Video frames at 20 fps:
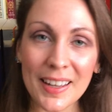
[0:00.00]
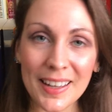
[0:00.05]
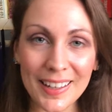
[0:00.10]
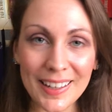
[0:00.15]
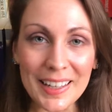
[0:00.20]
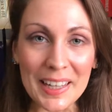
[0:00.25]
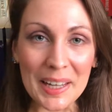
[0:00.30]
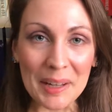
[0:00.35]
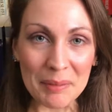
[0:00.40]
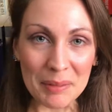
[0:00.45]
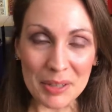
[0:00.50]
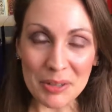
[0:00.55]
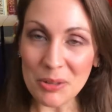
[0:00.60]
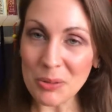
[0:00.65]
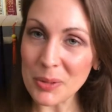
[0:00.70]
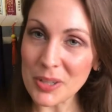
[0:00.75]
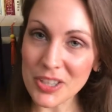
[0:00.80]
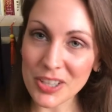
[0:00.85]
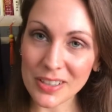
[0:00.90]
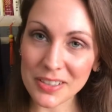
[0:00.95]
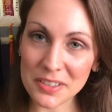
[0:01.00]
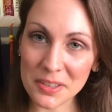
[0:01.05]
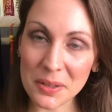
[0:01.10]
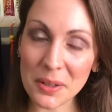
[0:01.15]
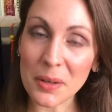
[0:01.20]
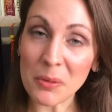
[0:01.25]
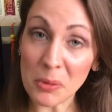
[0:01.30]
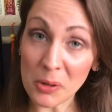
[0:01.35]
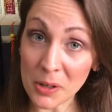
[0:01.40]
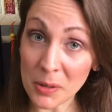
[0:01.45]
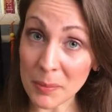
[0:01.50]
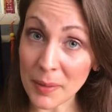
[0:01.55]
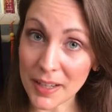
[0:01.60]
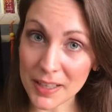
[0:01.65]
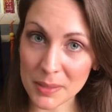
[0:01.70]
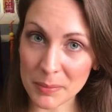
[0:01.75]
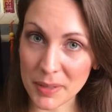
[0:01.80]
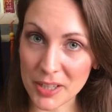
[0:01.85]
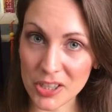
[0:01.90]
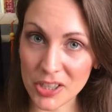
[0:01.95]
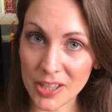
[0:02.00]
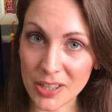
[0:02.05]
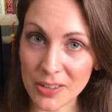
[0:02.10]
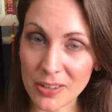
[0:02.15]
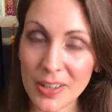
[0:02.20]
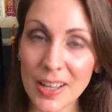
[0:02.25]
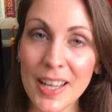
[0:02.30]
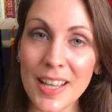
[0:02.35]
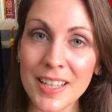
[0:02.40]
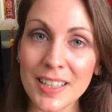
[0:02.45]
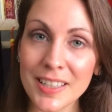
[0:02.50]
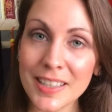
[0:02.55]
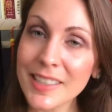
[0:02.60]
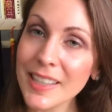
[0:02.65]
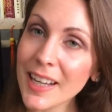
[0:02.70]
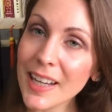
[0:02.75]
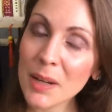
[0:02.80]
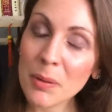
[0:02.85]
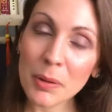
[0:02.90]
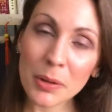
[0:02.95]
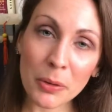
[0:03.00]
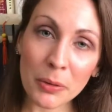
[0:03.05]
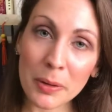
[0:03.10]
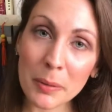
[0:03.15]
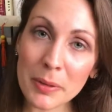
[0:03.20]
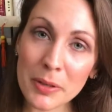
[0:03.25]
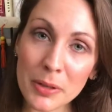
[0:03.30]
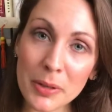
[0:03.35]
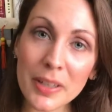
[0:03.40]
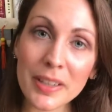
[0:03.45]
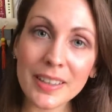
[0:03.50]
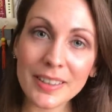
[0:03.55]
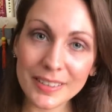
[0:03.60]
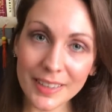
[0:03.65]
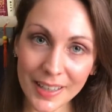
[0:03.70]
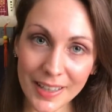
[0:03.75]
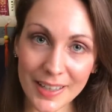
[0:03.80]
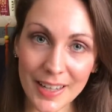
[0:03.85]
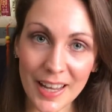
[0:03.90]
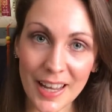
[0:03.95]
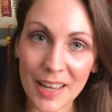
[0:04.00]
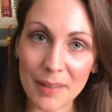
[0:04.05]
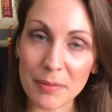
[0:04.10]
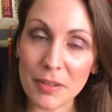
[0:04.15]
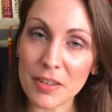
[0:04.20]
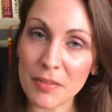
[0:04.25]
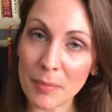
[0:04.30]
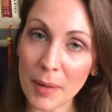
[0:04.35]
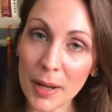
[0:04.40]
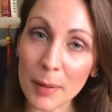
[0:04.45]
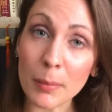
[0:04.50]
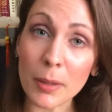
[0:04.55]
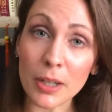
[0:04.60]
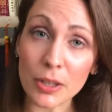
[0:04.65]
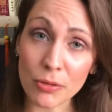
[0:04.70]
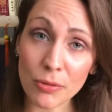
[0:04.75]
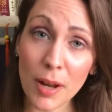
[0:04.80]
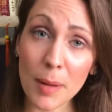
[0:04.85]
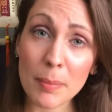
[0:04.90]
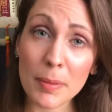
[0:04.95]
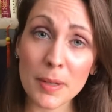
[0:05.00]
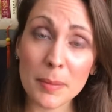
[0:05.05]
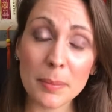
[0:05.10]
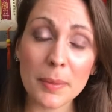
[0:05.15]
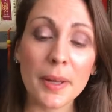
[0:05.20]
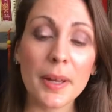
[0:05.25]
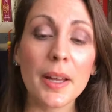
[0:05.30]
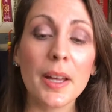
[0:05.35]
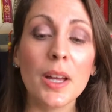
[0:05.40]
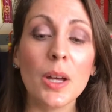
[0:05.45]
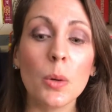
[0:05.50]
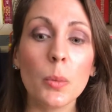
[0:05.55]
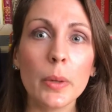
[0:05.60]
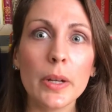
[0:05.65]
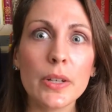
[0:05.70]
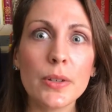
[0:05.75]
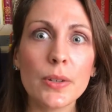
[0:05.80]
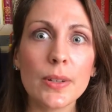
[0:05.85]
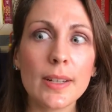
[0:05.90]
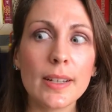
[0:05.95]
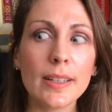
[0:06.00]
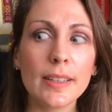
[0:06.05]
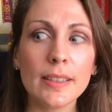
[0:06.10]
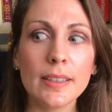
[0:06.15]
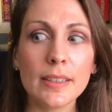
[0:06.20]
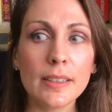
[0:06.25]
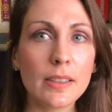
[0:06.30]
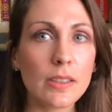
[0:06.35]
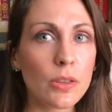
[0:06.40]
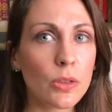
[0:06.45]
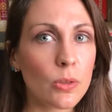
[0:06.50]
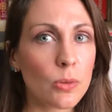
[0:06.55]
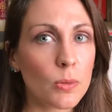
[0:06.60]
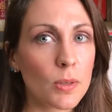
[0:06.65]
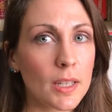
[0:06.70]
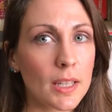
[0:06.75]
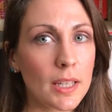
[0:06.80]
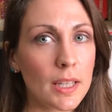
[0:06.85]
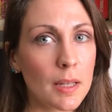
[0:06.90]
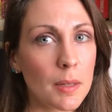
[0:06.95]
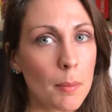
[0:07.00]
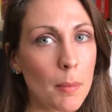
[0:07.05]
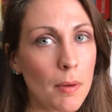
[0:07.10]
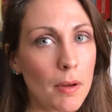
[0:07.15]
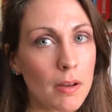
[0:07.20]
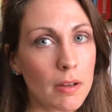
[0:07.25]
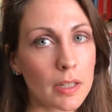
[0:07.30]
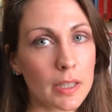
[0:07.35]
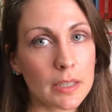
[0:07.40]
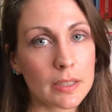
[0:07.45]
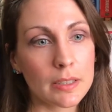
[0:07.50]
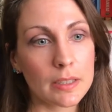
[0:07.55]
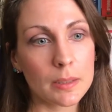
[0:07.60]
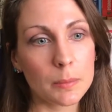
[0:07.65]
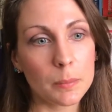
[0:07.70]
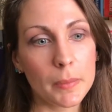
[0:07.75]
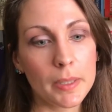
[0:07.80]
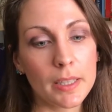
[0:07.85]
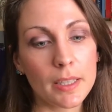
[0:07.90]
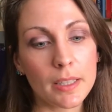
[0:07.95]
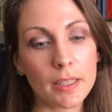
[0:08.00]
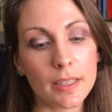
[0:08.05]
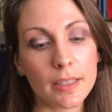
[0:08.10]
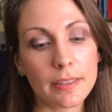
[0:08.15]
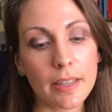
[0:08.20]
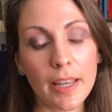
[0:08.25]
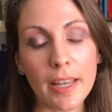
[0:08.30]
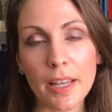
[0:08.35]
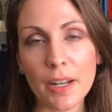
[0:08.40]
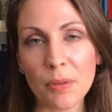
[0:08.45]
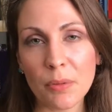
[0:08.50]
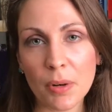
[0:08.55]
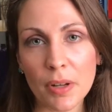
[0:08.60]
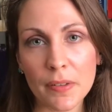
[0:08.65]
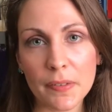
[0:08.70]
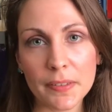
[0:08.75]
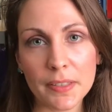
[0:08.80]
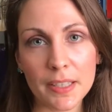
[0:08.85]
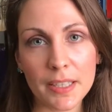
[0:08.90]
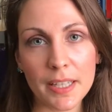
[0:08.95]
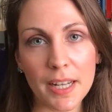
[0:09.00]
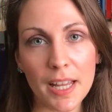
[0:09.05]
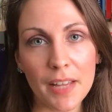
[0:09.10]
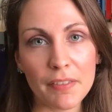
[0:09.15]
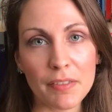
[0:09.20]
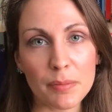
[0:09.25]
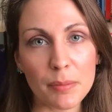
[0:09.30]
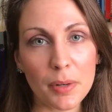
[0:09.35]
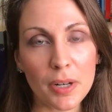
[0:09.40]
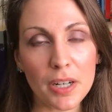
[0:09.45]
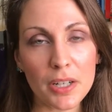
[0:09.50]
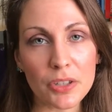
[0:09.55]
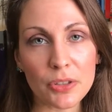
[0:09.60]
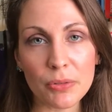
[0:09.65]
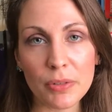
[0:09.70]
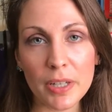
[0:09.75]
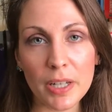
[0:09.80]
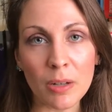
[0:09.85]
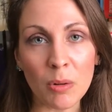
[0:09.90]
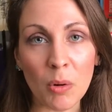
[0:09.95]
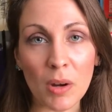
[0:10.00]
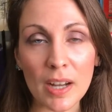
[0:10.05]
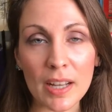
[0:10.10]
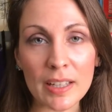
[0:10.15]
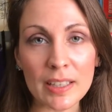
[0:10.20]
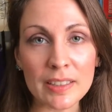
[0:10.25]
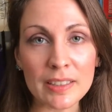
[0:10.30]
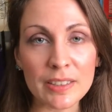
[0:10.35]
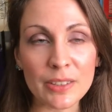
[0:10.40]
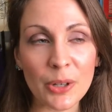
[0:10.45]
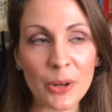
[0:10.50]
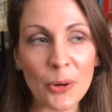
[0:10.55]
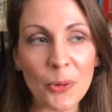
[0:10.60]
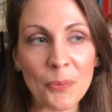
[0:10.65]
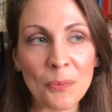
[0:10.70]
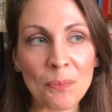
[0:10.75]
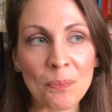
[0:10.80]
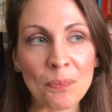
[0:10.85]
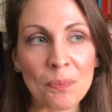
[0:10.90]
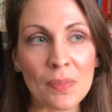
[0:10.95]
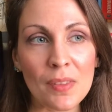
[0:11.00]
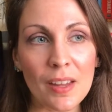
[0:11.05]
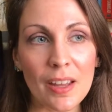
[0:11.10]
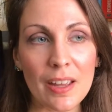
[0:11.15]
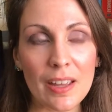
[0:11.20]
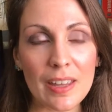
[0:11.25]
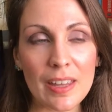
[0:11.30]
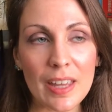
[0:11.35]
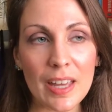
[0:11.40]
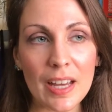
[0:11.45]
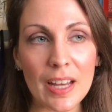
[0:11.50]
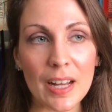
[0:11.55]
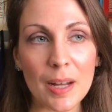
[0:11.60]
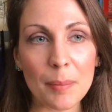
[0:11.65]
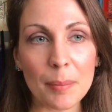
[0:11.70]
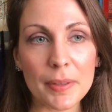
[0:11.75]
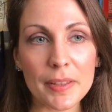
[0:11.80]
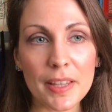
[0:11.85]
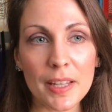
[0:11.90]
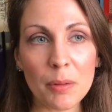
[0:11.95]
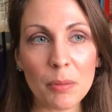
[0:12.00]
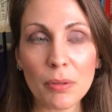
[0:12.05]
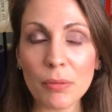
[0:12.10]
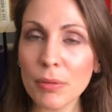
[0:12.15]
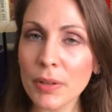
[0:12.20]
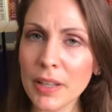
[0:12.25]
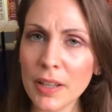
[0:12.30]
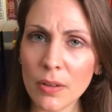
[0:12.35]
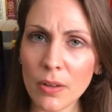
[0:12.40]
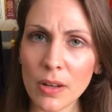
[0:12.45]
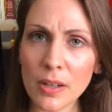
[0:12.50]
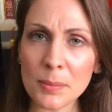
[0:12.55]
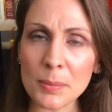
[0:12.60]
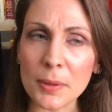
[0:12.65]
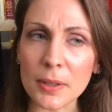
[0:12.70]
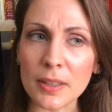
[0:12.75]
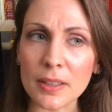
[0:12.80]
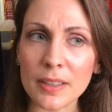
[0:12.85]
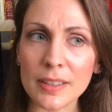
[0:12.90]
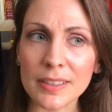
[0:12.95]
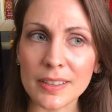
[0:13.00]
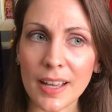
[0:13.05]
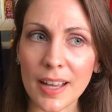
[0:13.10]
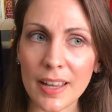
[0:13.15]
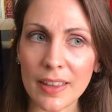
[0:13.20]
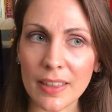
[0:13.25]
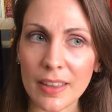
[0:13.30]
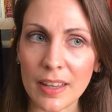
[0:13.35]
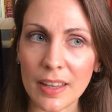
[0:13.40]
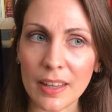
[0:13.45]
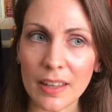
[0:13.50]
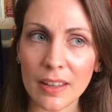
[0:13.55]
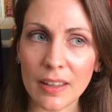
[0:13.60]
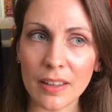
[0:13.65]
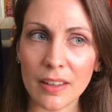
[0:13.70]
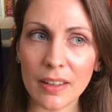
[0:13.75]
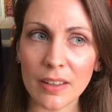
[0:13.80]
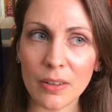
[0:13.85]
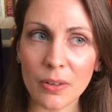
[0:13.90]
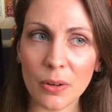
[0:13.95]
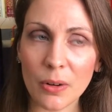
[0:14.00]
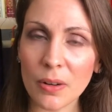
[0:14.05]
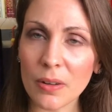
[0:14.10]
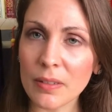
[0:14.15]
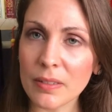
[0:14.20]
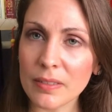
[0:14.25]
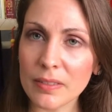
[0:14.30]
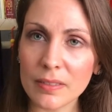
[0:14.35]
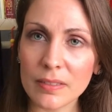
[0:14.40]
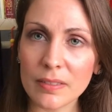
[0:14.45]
Hi, I'm Kendra Winchester and welcome back to my channel. Today we're going to be doing the second half of my March wrap-up, which is three books, because I had a rough second half of March reading-wise, so yeah, but they were really long books, I think, or